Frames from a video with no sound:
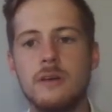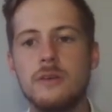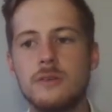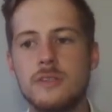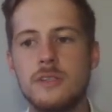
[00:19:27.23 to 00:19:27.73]

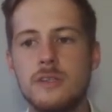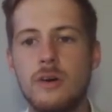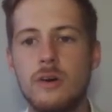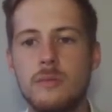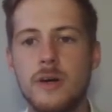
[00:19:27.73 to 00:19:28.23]
You'll see
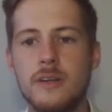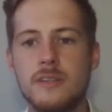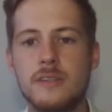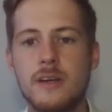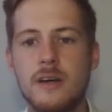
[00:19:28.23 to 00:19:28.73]
on my
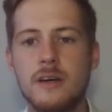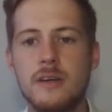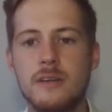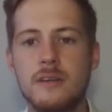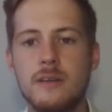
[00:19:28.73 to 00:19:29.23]

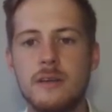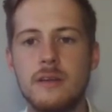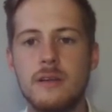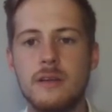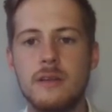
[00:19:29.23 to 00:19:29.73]
design,
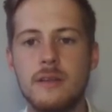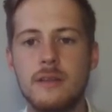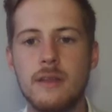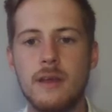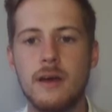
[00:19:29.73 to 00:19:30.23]

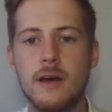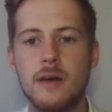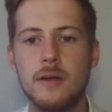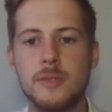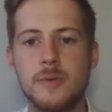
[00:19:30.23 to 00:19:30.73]

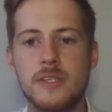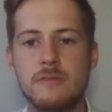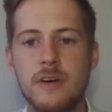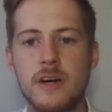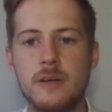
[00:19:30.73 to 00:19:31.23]
I
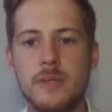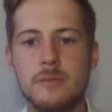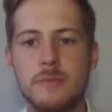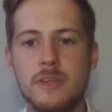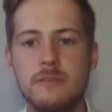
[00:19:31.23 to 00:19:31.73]
specified it
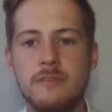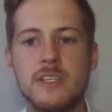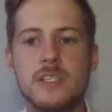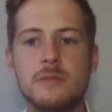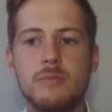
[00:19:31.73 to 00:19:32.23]
must be
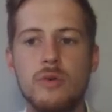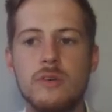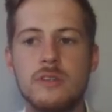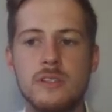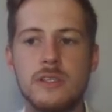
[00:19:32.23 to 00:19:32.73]
fixed
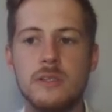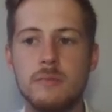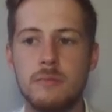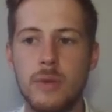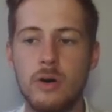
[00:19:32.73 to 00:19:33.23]
support
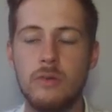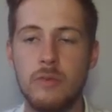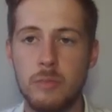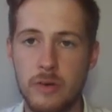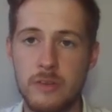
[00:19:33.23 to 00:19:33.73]
for
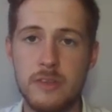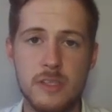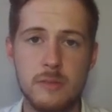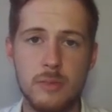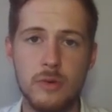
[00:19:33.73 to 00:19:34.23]
both the
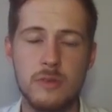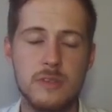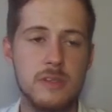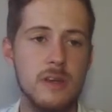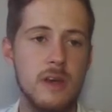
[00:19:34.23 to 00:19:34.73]

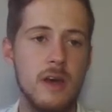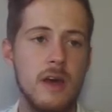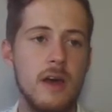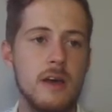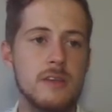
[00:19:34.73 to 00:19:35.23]
supports.
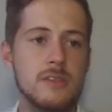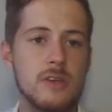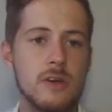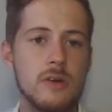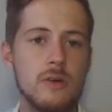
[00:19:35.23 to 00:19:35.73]

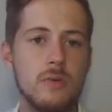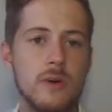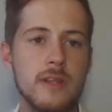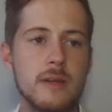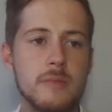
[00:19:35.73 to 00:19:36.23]
So
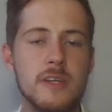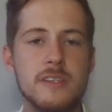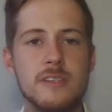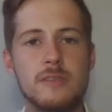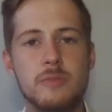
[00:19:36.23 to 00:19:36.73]
what that
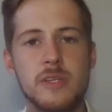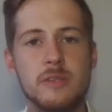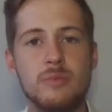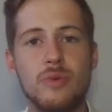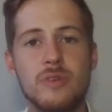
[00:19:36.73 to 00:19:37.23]
means is it'll be
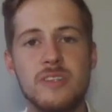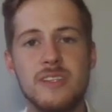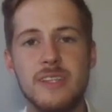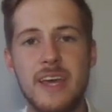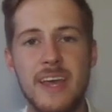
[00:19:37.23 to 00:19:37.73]
supported
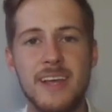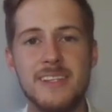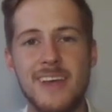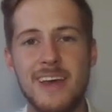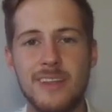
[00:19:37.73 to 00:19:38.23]
in the
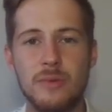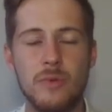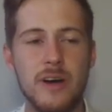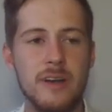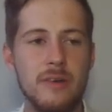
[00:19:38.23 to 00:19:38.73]
X and the
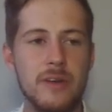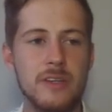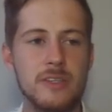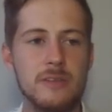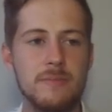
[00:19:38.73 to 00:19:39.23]
Y
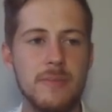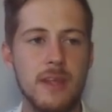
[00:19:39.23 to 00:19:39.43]
direction.